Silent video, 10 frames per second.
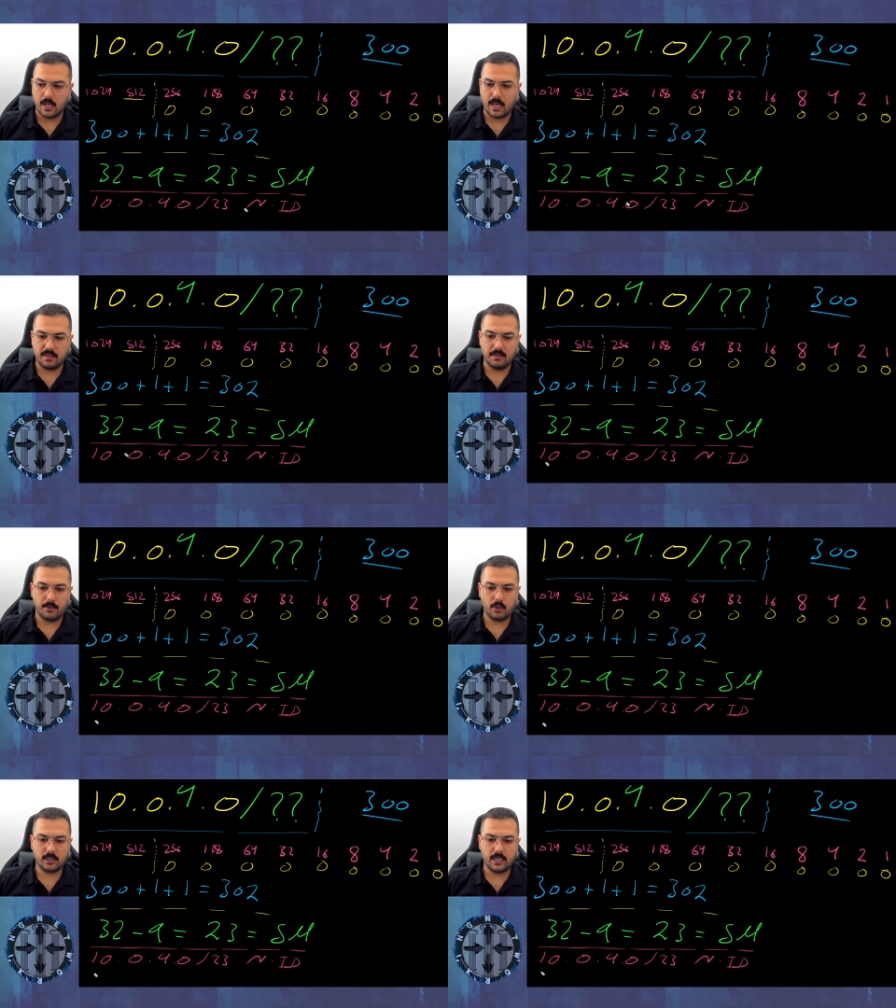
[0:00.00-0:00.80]
and the
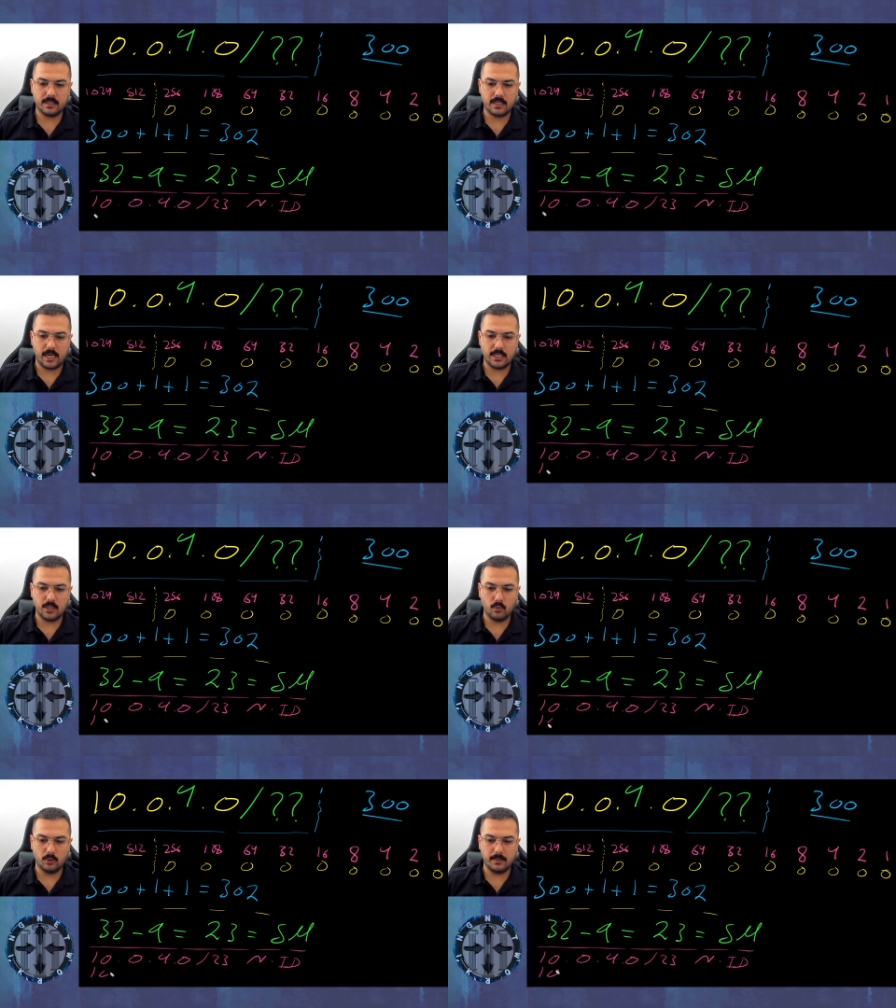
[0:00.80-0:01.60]
broadcast
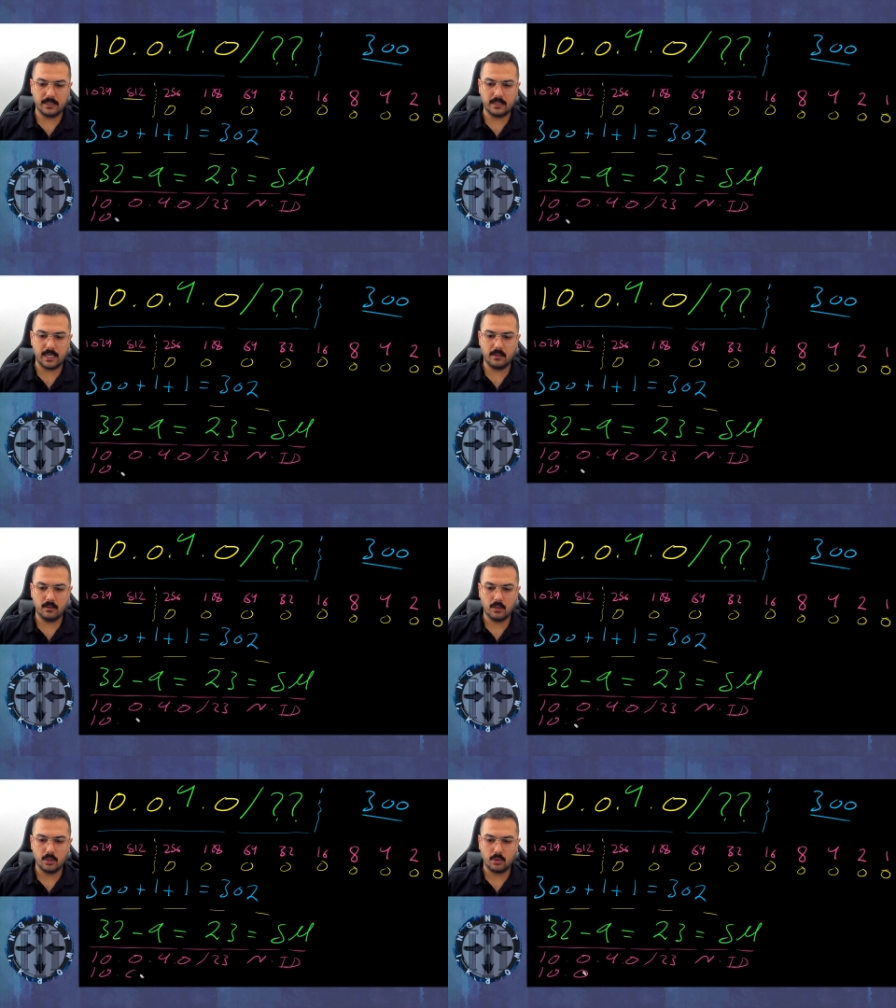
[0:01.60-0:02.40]
ID would be
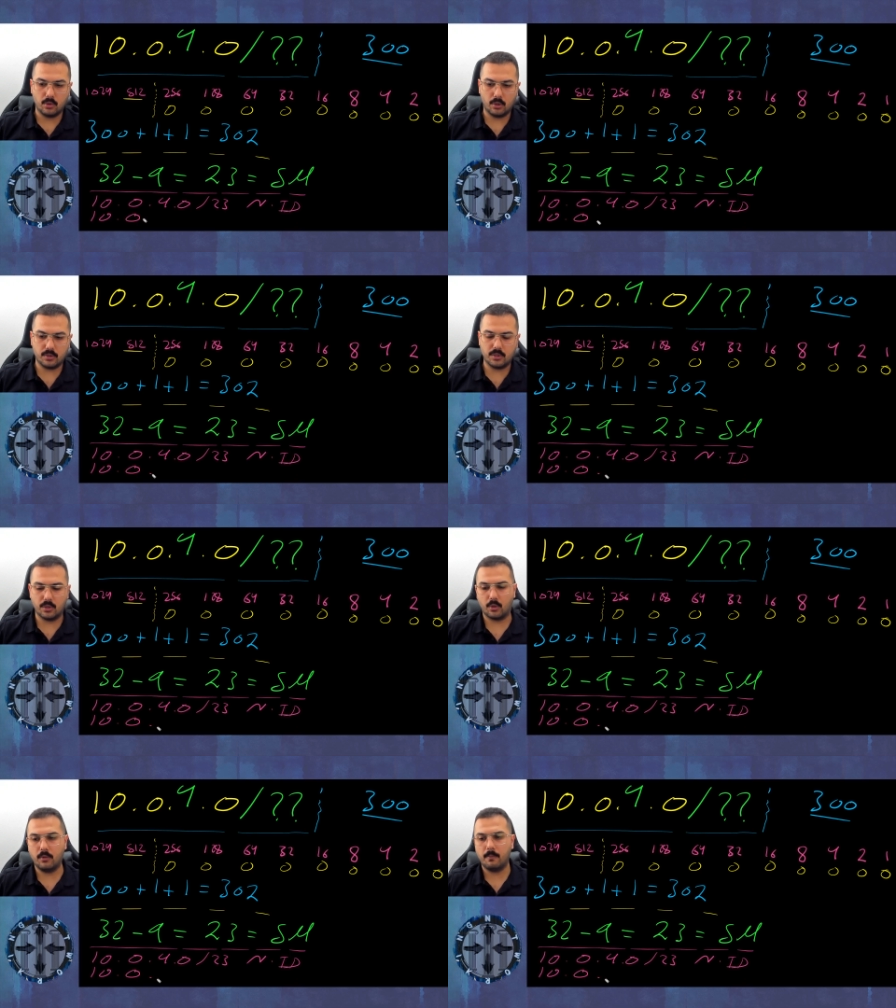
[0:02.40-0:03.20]

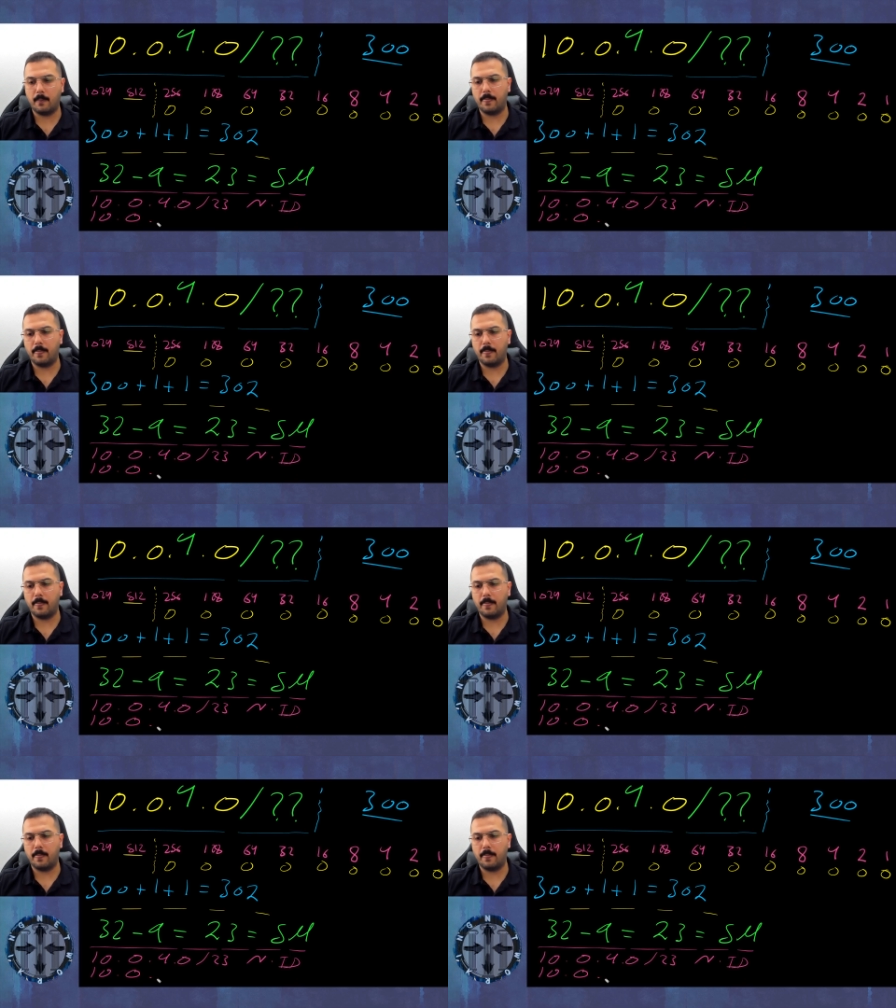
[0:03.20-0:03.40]
10.0.